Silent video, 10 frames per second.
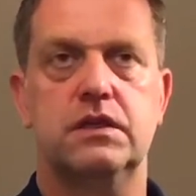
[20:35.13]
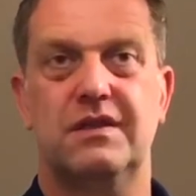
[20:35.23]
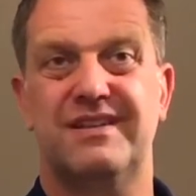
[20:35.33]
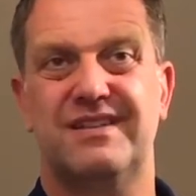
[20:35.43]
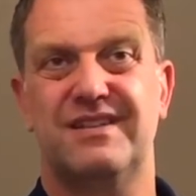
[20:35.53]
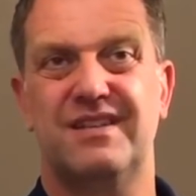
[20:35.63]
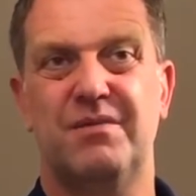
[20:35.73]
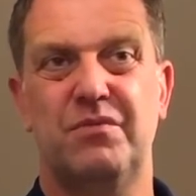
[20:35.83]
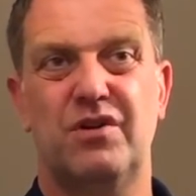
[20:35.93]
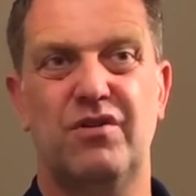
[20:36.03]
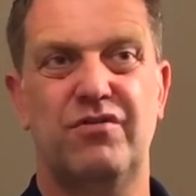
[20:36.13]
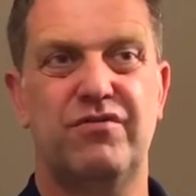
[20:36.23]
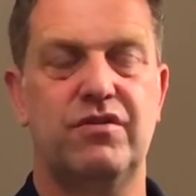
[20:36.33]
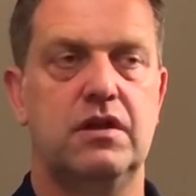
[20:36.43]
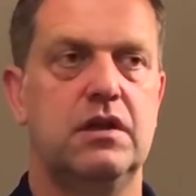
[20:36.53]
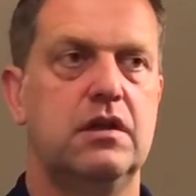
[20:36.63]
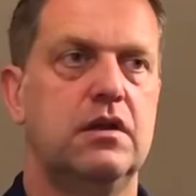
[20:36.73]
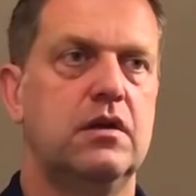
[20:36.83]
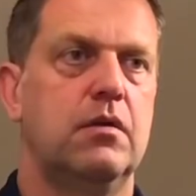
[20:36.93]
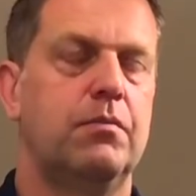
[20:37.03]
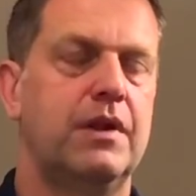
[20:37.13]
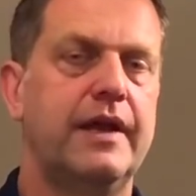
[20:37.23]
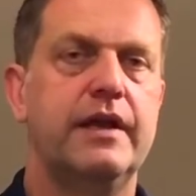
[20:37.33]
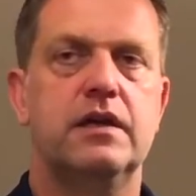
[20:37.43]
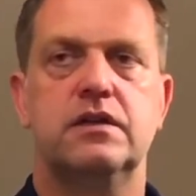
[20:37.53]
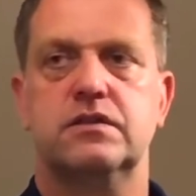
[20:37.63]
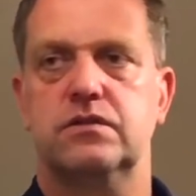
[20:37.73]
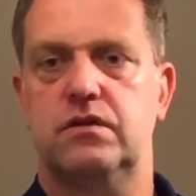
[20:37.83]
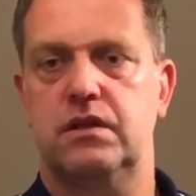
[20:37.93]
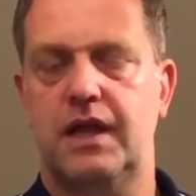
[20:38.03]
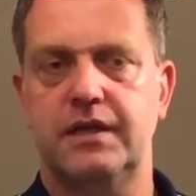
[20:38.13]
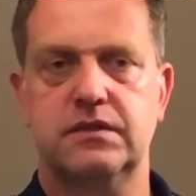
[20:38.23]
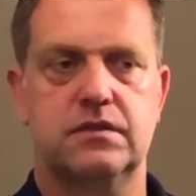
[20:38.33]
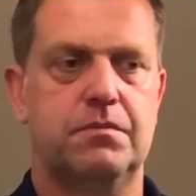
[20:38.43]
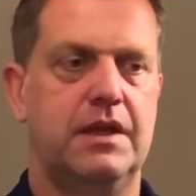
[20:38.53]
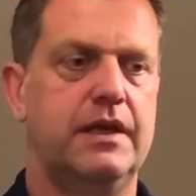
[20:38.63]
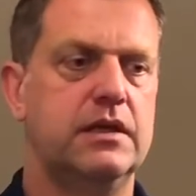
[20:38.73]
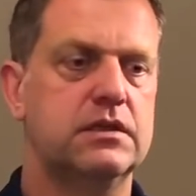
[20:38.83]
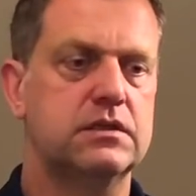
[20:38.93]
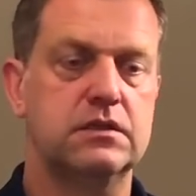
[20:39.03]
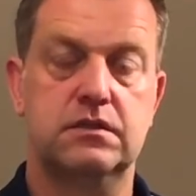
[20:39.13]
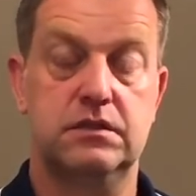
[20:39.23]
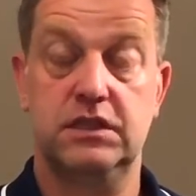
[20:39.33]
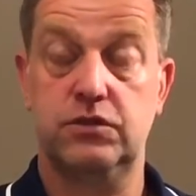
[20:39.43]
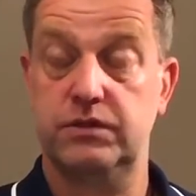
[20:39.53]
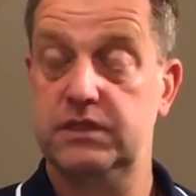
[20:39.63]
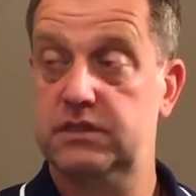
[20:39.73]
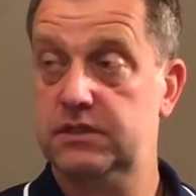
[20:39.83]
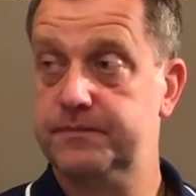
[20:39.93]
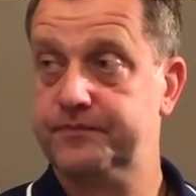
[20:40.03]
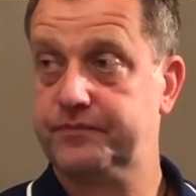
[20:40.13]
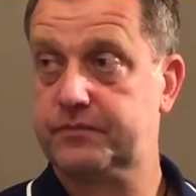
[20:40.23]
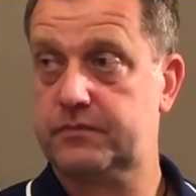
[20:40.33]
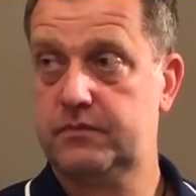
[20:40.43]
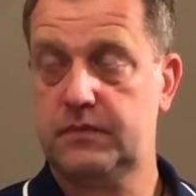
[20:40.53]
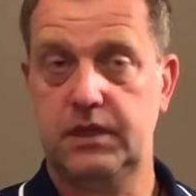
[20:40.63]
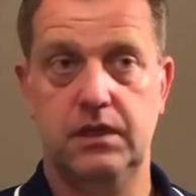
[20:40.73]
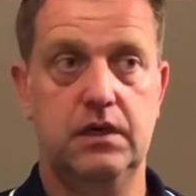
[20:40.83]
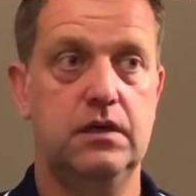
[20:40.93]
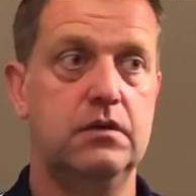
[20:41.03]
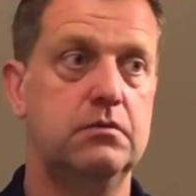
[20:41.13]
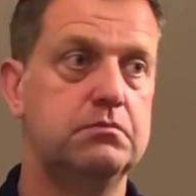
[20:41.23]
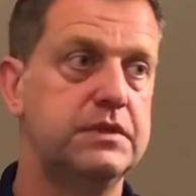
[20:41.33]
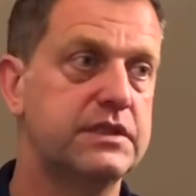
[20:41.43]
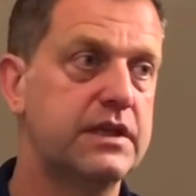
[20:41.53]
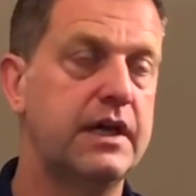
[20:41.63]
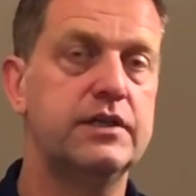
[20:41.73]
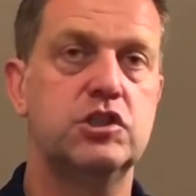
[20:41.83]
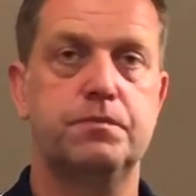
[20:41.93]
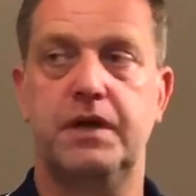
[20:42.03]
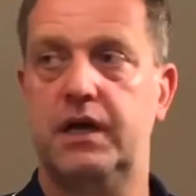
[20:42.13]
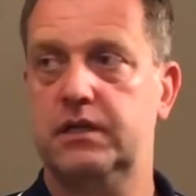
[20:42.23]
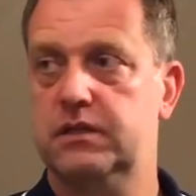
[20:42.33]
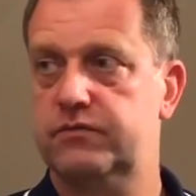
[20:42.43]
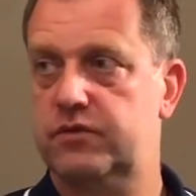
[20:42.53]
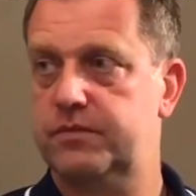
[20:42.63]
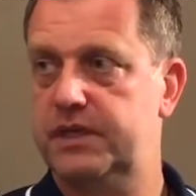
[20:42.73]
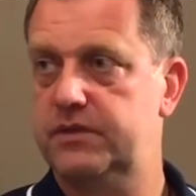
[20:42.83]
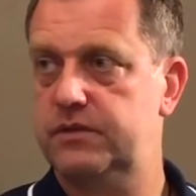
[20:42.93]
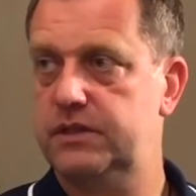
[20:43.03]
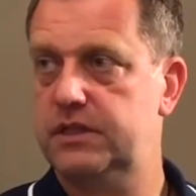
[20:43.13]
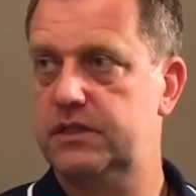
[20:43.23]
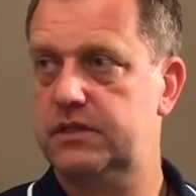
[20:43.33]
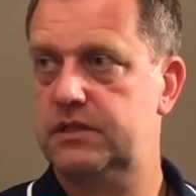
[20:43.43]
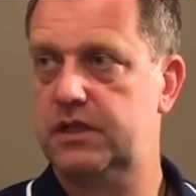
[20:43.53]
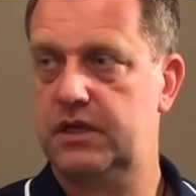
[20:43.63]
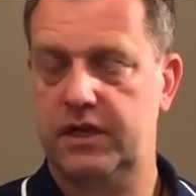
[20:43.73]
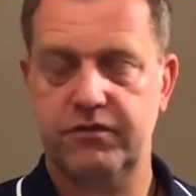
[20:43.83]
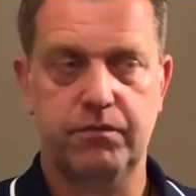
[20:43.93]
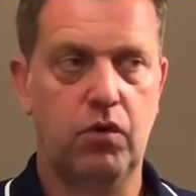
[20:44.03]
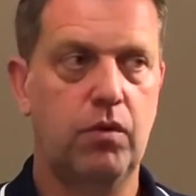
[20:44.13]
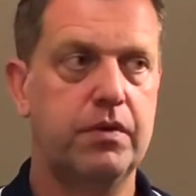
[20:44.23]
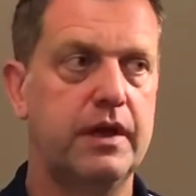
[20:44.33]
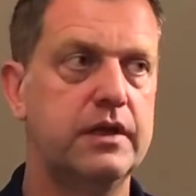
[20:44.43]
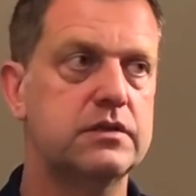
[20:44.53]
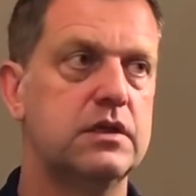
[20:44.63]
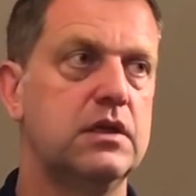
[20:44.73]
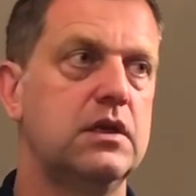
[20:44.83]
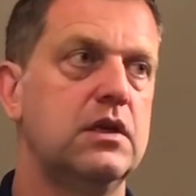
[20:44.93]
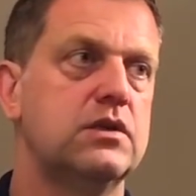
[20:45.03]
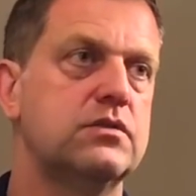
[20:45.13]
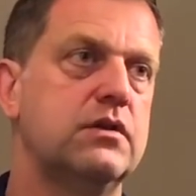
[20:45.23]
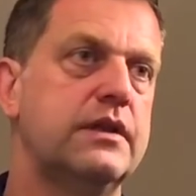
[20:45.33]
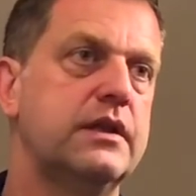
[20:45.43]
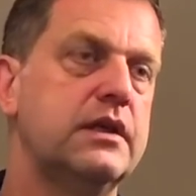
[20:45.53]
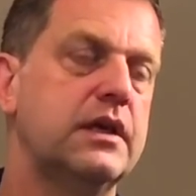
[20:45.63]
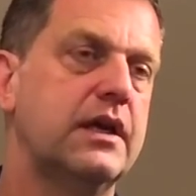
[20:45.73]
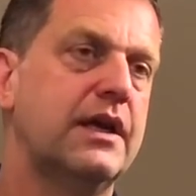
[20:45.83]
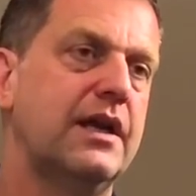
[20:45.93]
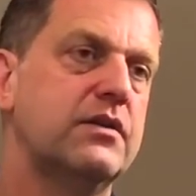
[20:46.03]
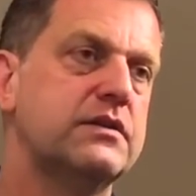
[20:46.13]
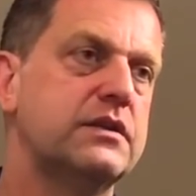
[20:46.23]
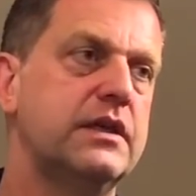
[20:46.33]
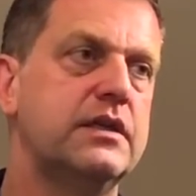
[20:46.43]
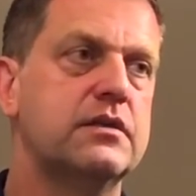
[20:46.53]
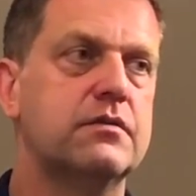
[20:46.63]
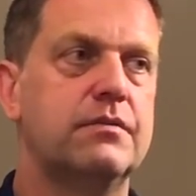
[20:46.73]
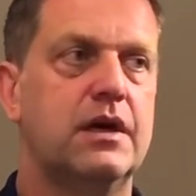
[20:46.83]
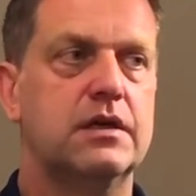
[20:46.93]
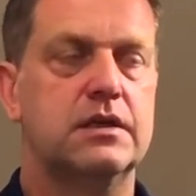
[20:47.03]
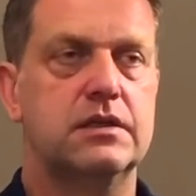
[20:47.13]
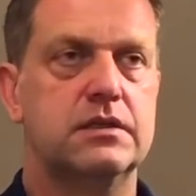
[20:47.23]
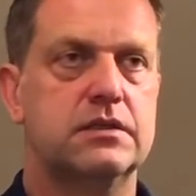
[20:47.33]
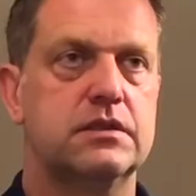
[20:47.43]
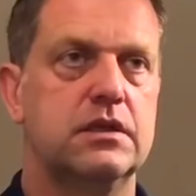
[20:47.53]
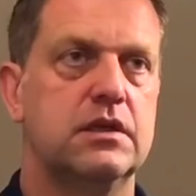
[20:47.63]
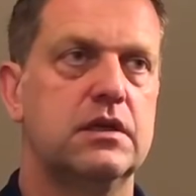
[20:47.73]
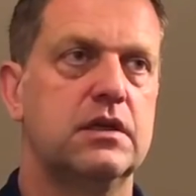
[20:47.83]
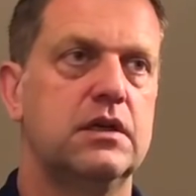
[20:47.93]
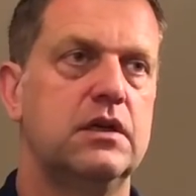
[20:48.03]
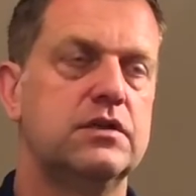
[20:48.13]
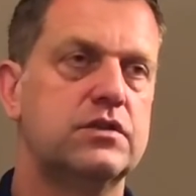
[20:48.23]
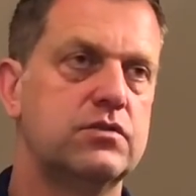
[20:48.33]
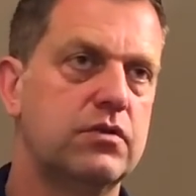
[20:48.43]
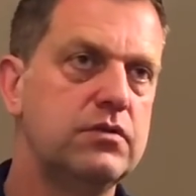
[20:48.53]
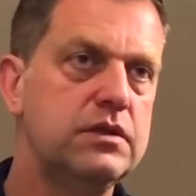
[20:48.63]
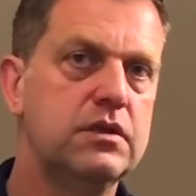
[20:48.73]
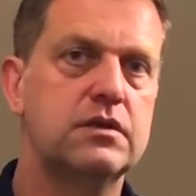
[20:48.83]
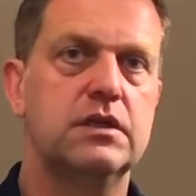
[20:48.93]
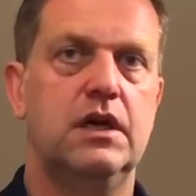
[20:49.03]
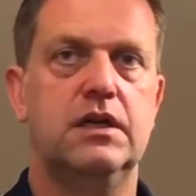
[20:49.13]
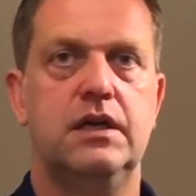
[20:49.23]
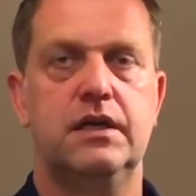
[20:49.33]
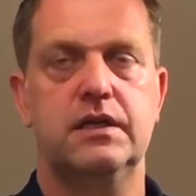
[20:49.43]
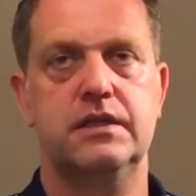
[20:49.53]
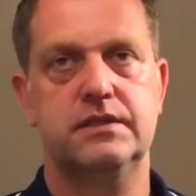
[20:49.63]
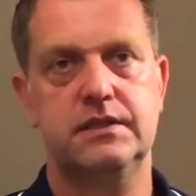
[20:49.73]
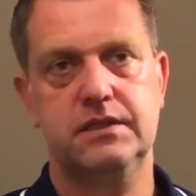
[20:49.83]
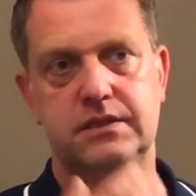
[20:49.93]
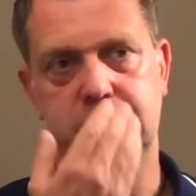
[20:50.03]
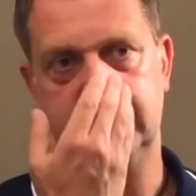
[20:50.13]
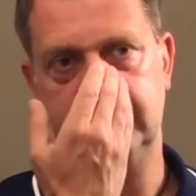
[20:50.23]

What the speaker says: that the number of players or licensed players is decreasing. Beside Japan, from there you hear that they have more players. So I think I cannot say that the market is growing. On the other hand, I think